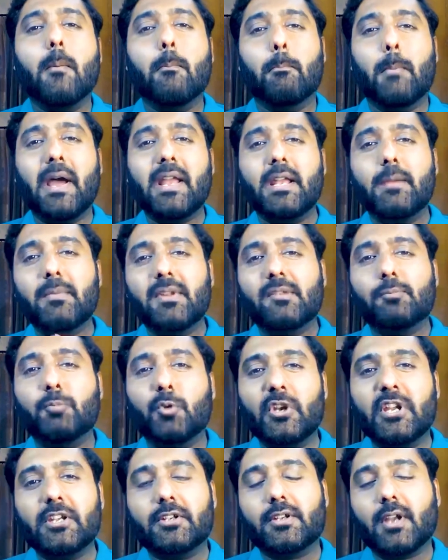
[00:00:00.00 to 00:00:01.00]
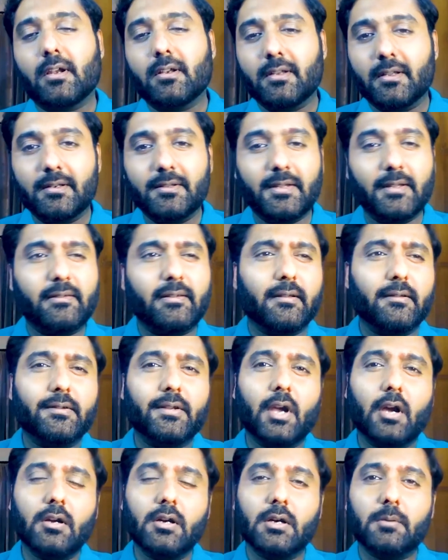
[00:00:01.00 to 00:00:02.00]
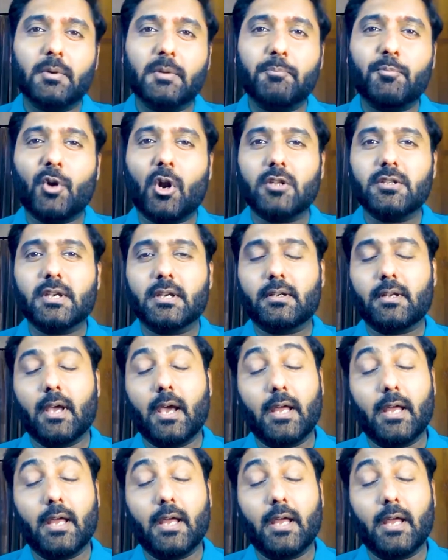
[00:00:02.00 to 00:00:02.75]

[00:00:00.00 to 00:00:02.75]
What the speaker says: My name is Puneet Tandon. This is Young Urban Project,